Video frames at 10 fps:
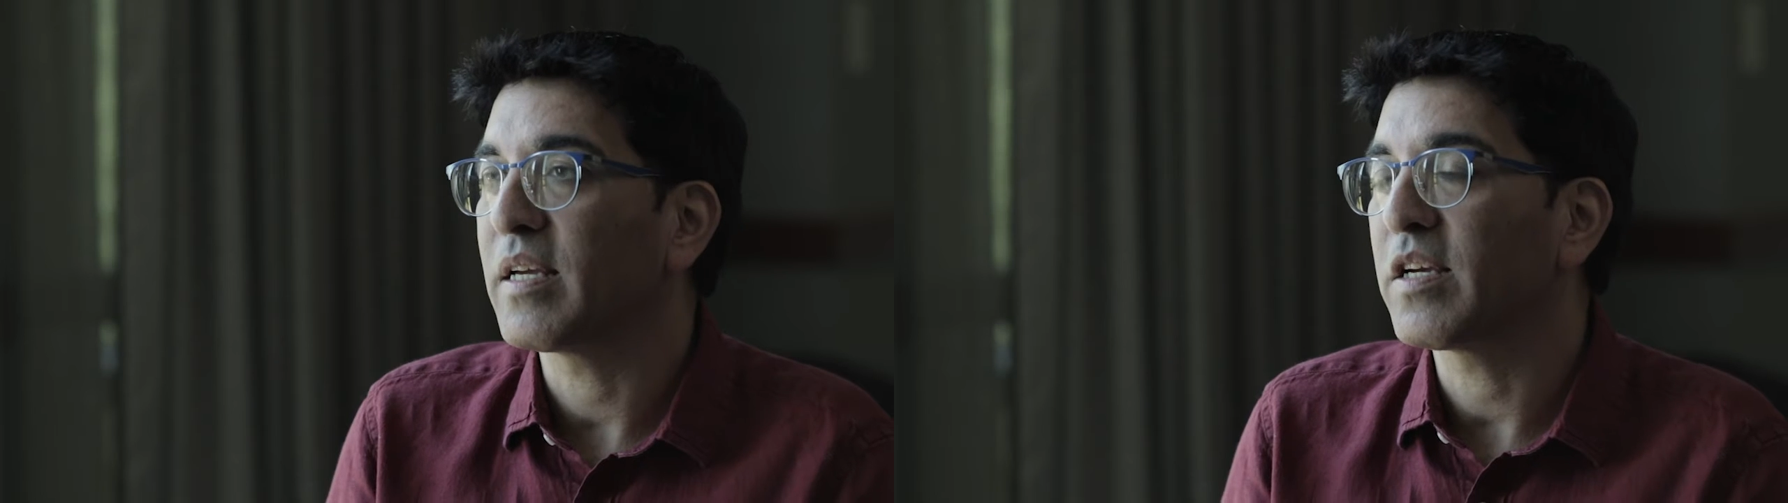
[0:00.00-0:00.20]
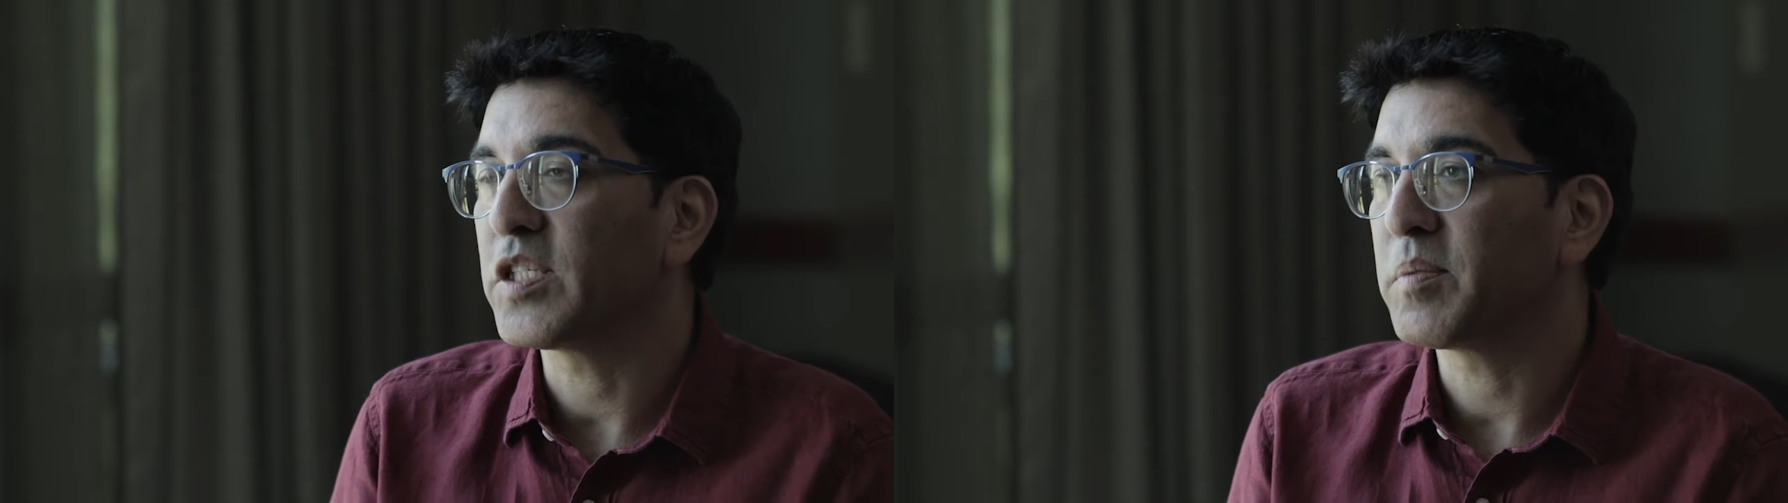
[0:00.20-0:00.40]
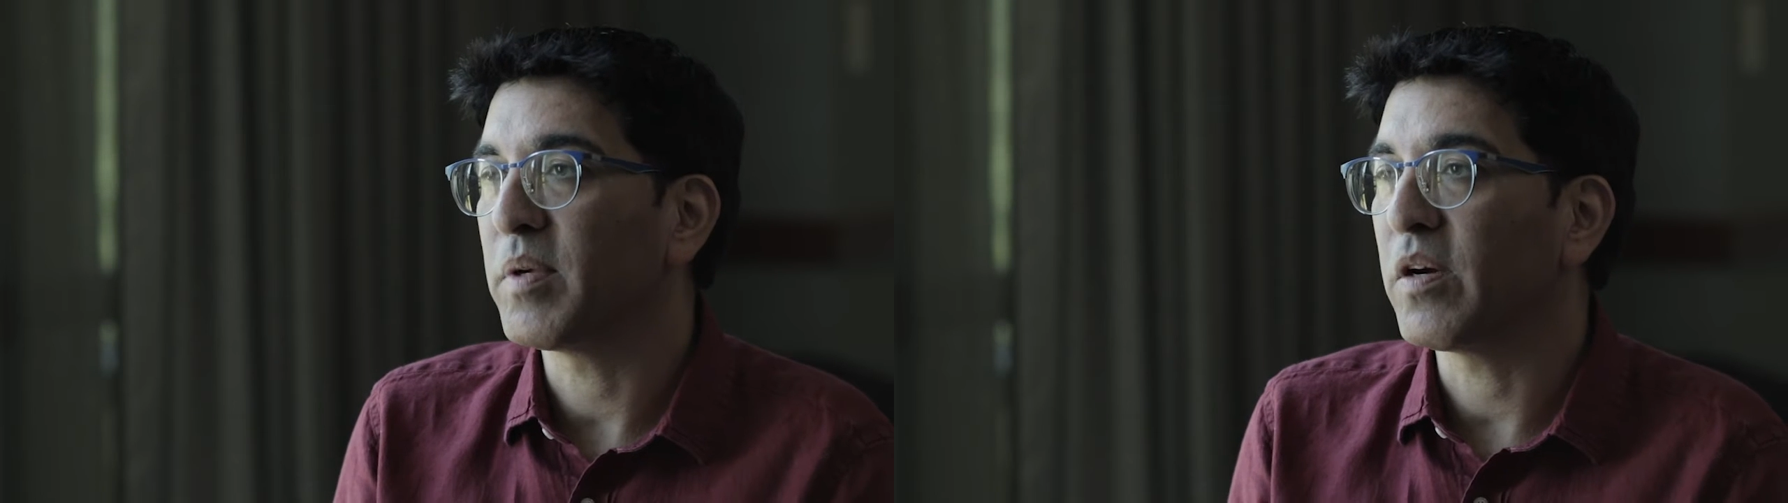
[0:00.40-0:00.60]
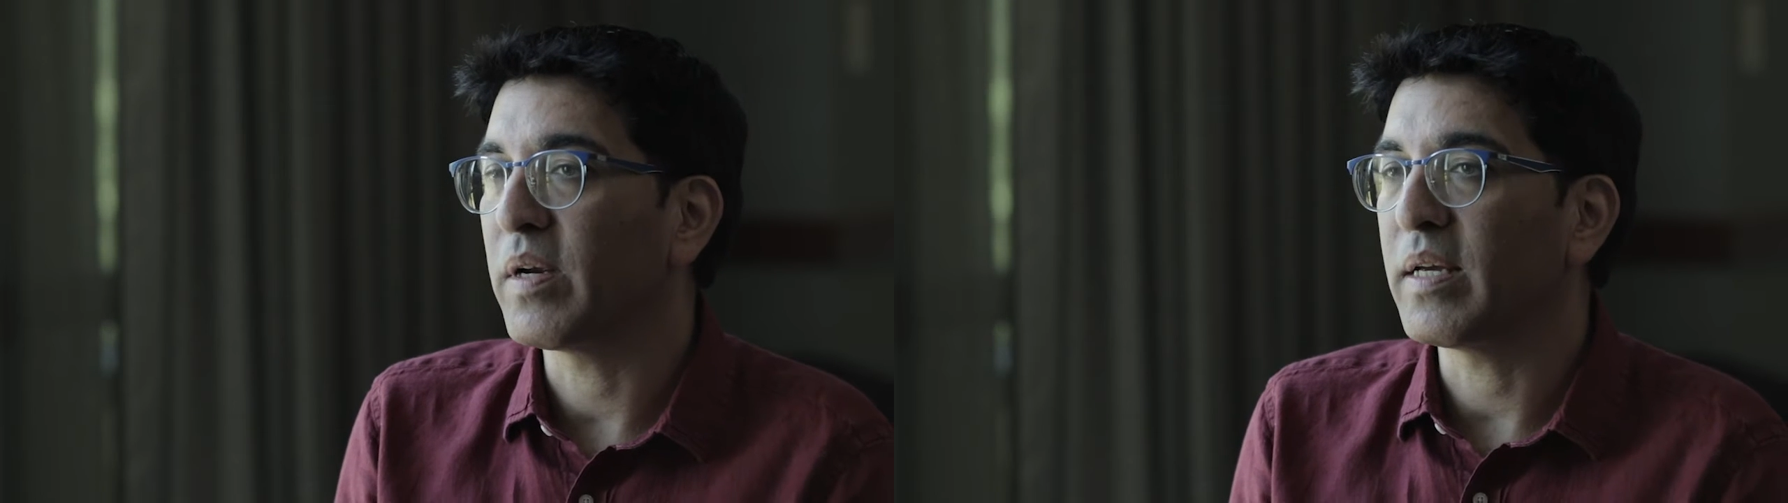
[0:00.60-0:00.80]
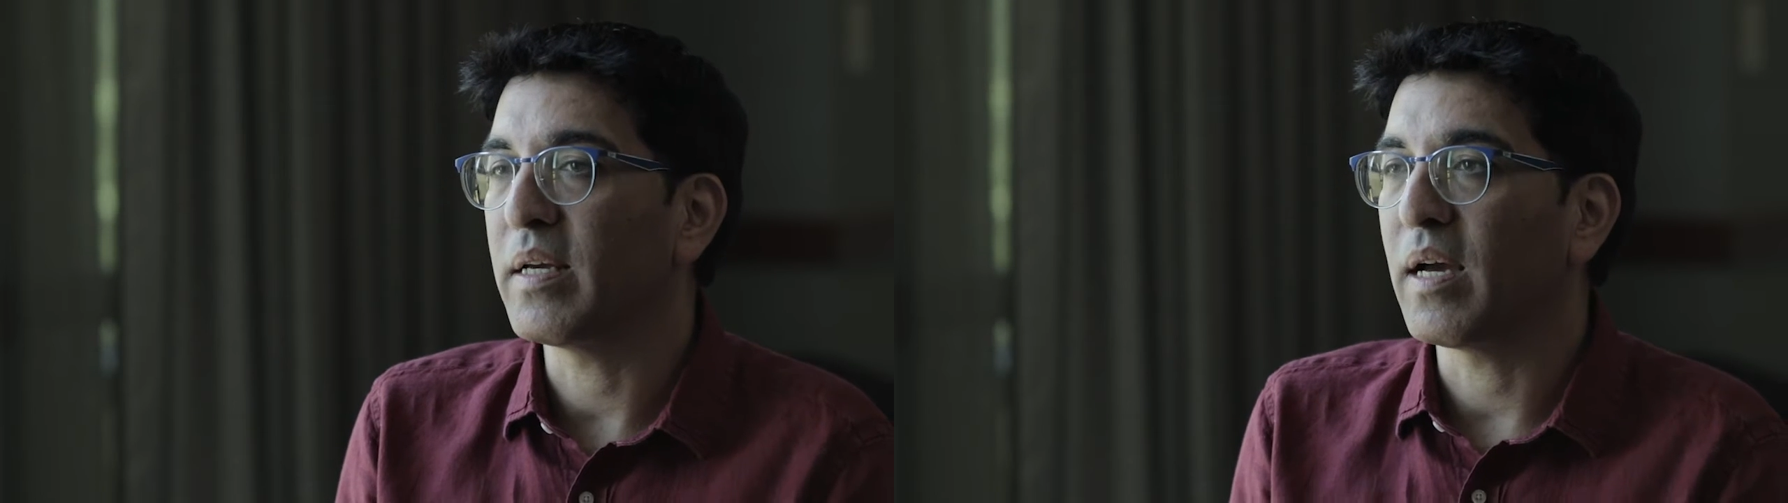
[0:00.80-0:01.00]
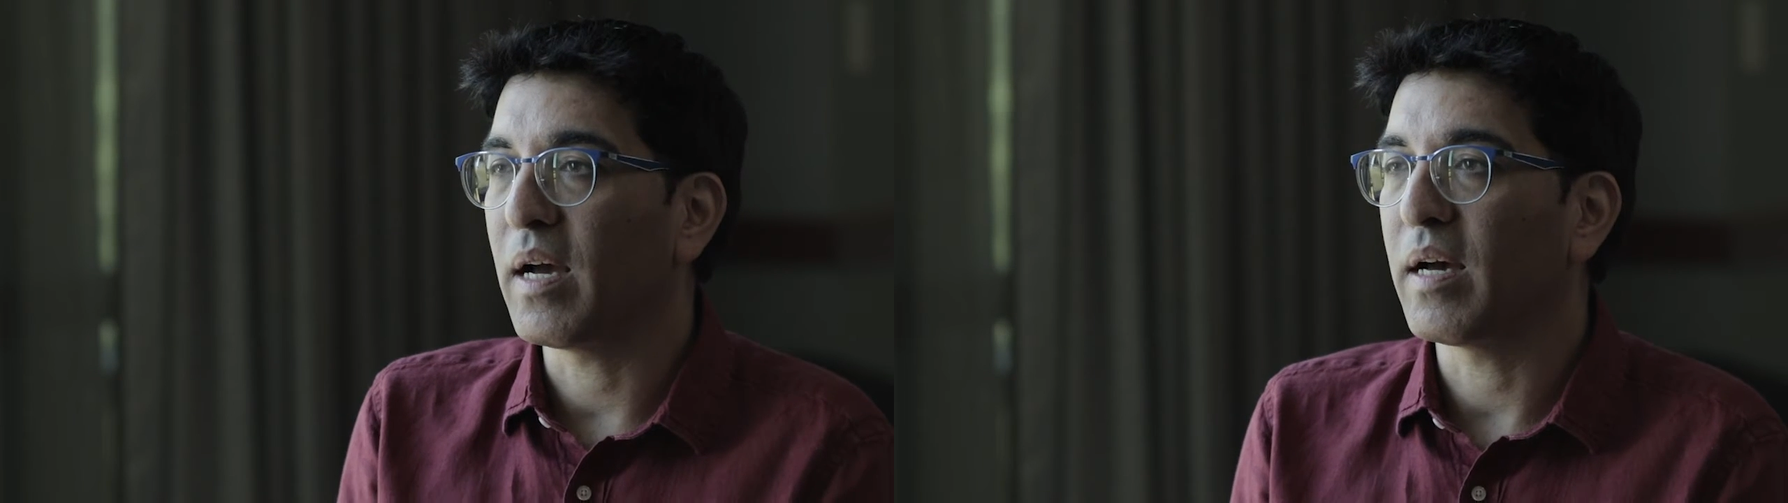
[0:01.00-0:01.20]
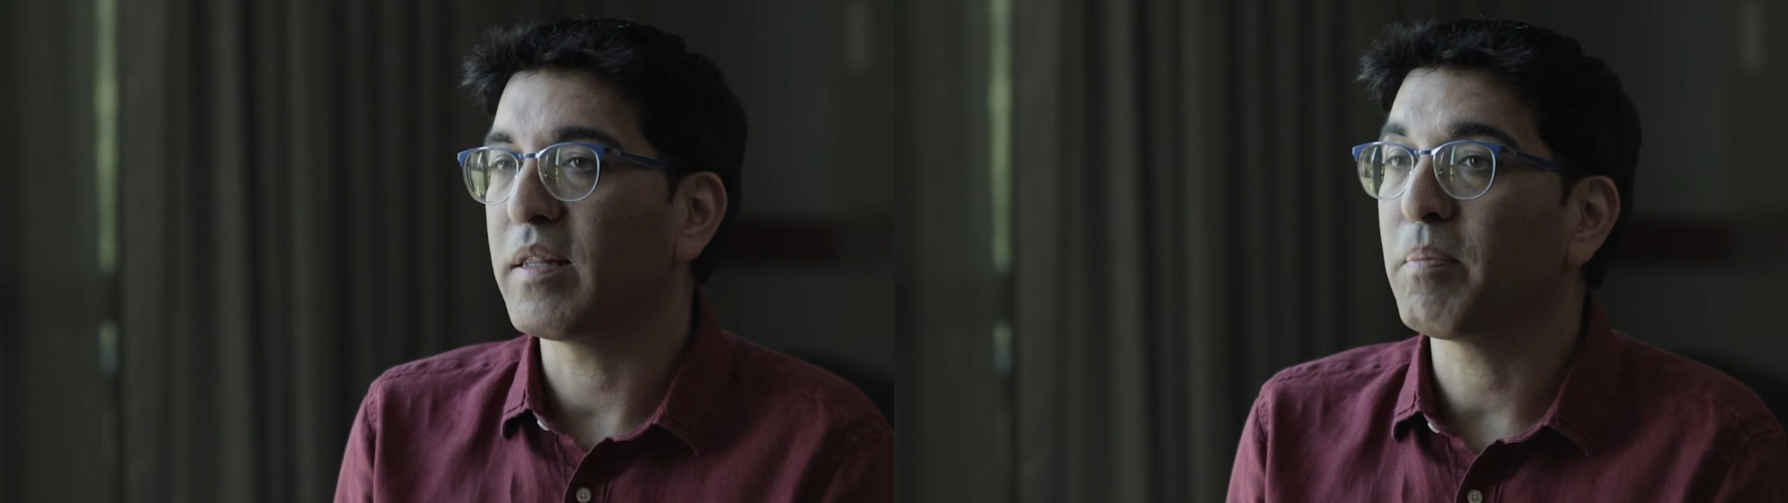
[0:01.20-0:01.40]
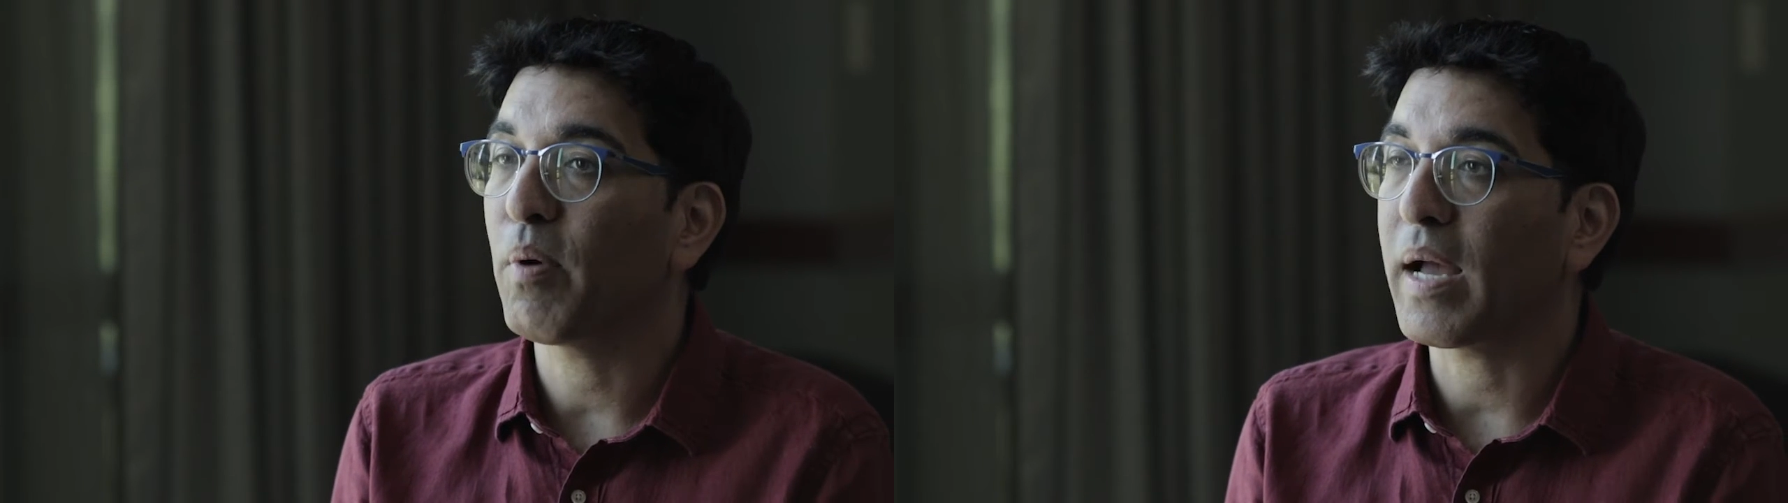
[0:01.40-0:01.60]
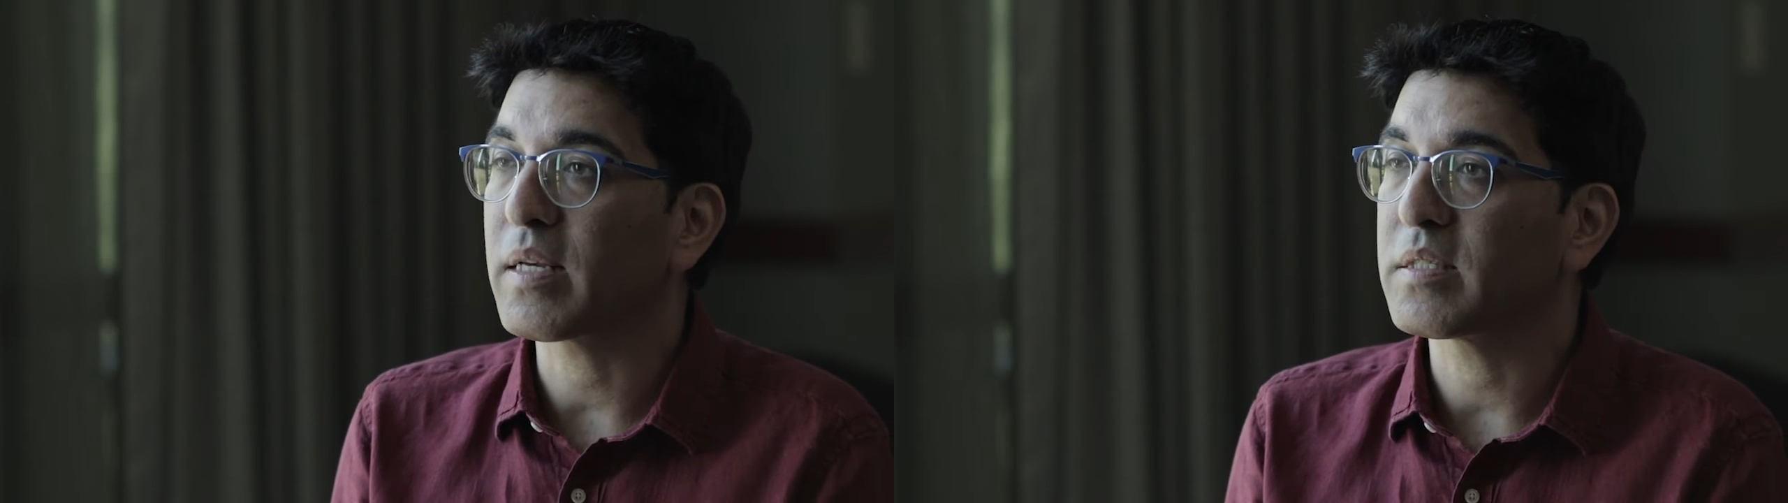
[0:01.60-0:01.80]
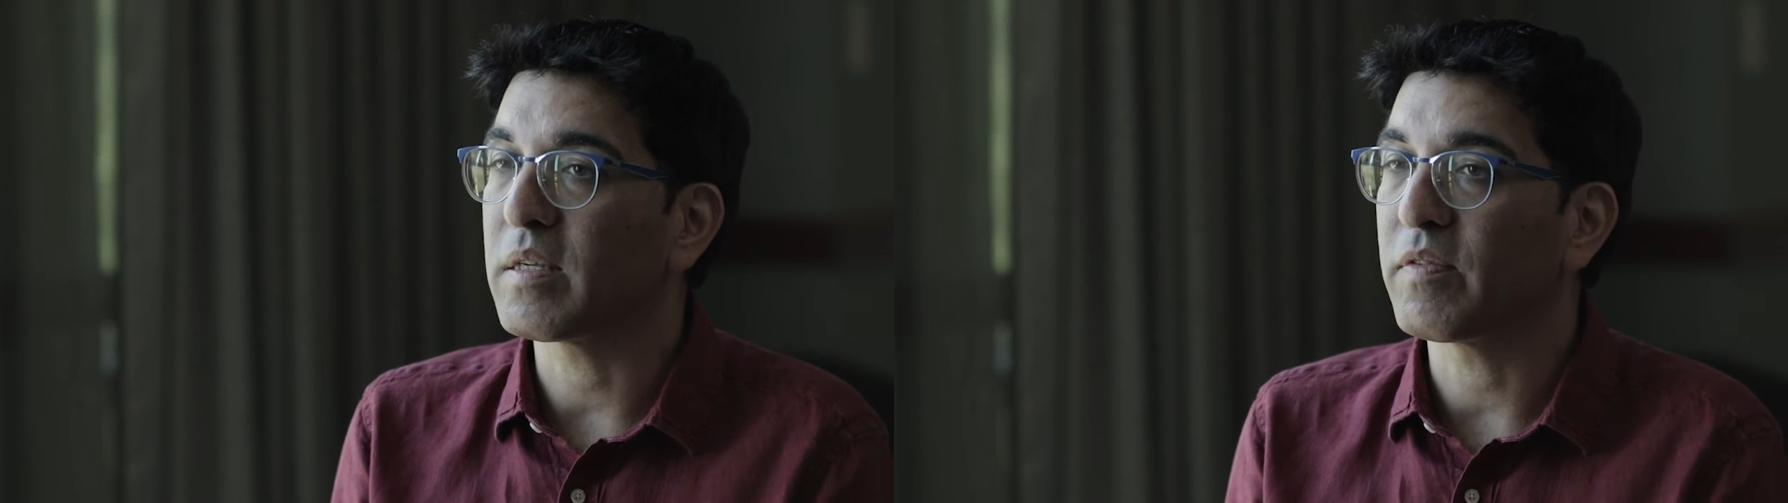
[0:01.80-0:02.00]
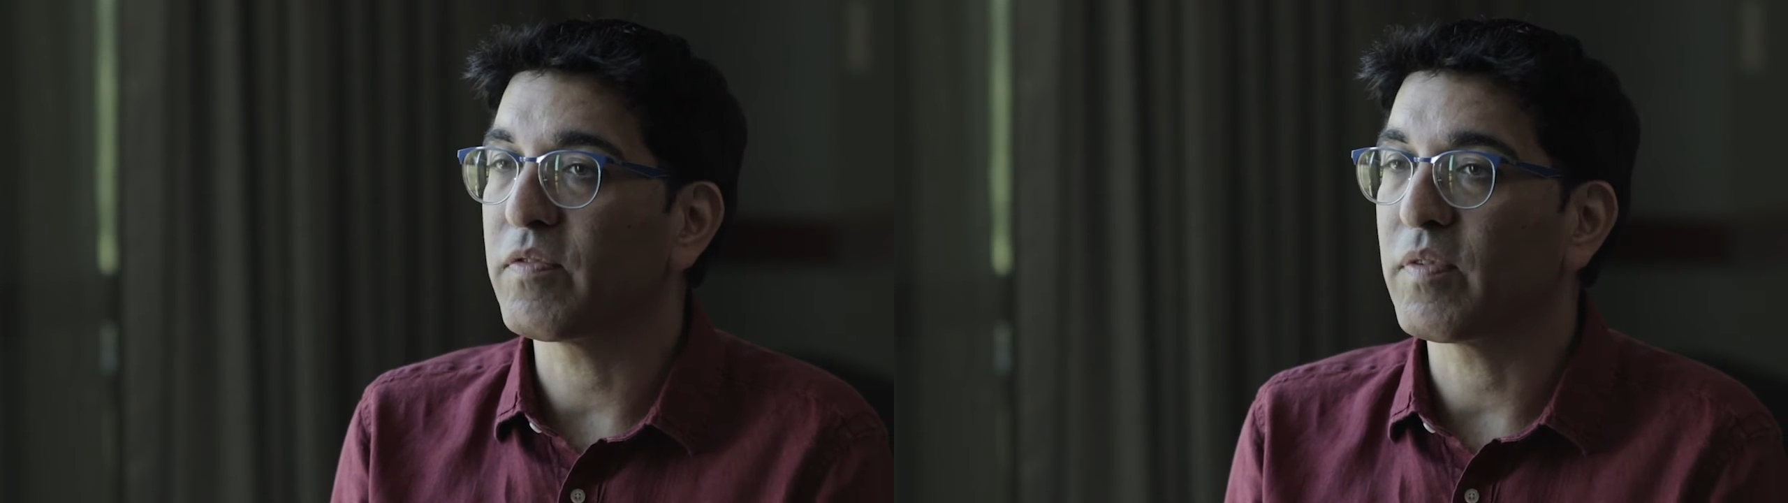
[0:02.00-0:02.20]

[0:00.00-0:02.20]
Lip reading: Kashmiri, the practice of